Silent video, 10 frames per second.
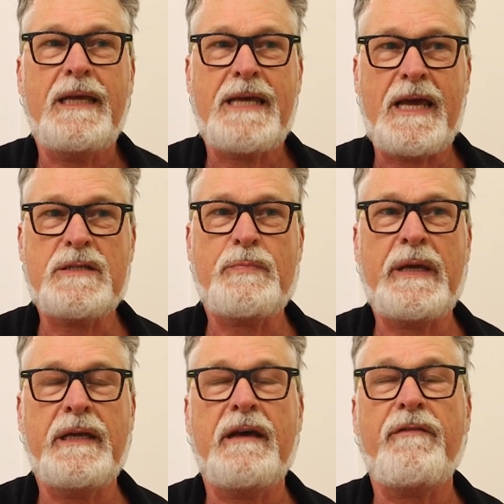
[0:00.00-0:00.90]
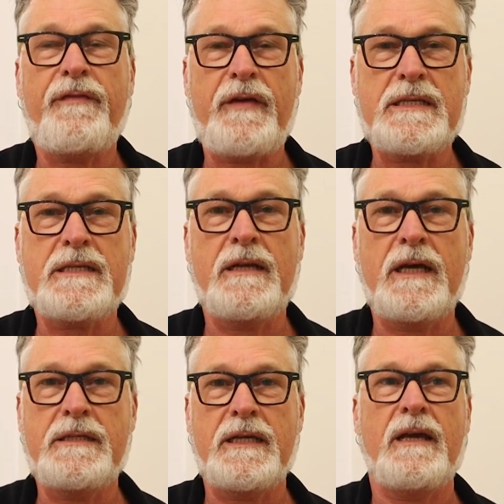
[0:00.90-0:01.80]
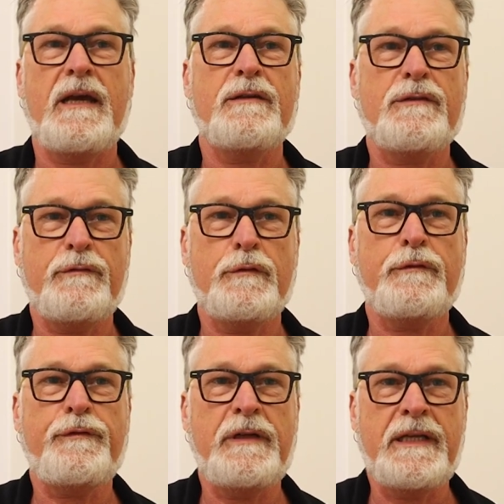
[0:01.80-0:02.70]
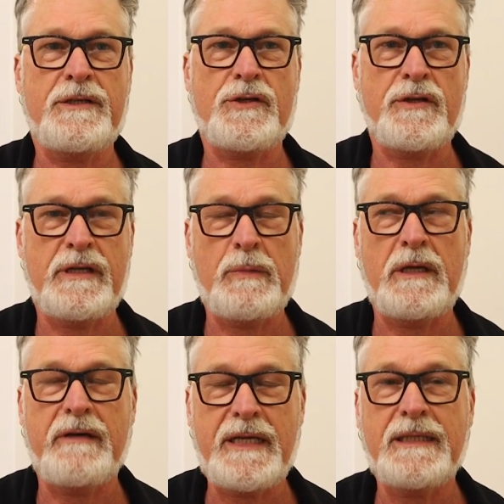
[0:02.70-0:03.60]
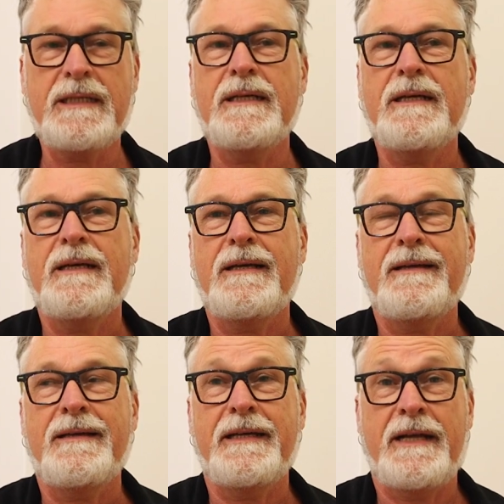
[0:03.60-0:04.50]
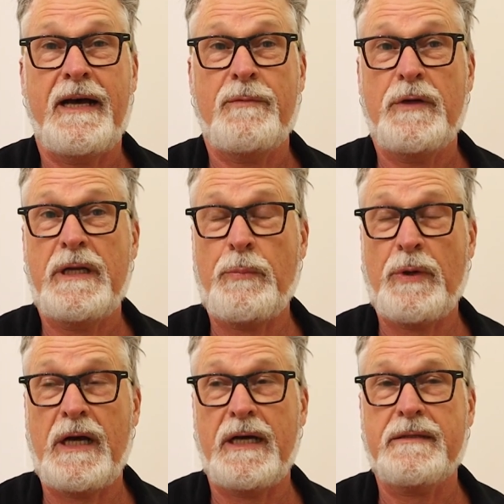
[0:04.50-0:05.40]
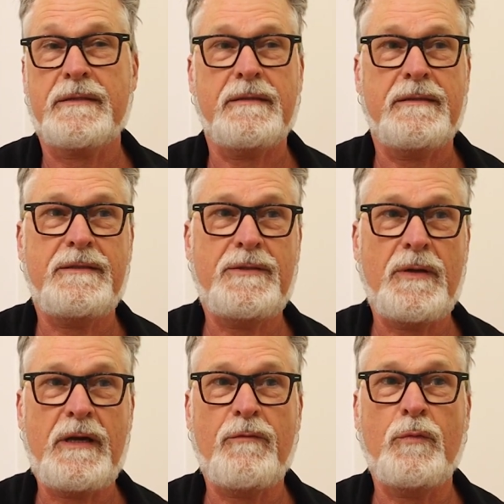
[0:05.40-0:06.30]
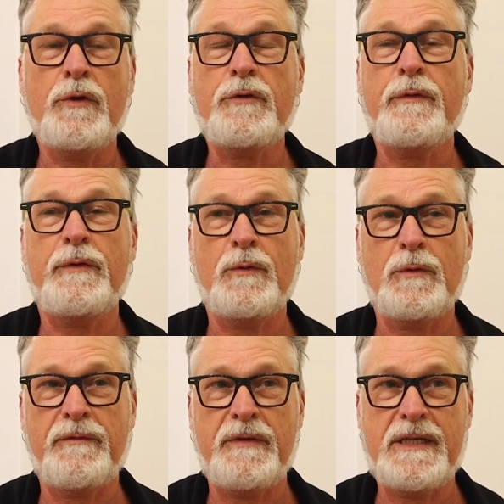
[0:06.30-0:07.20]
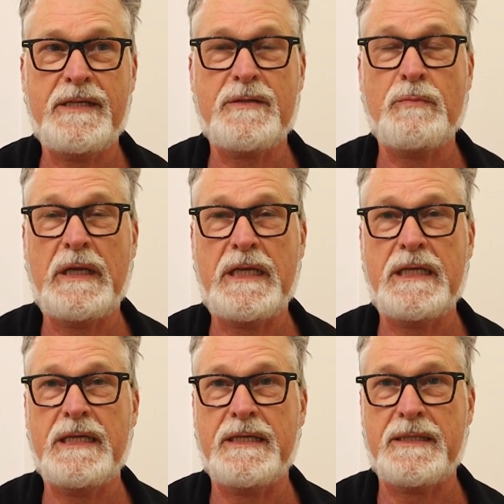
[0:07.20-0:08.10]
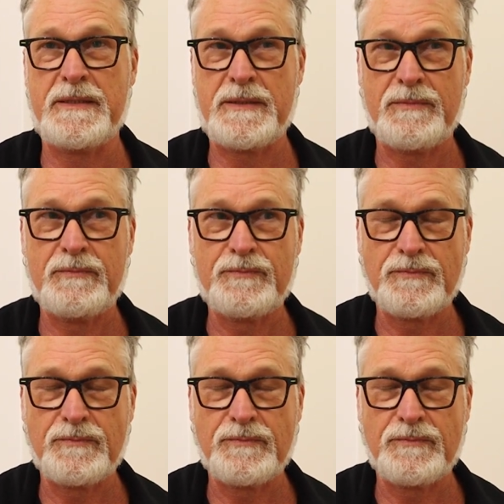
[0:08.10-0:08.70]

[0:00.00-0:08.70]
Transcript: It has been a fascinating and fulfilling journey, Mary, and I'm really proud to have worked with you all of these many years.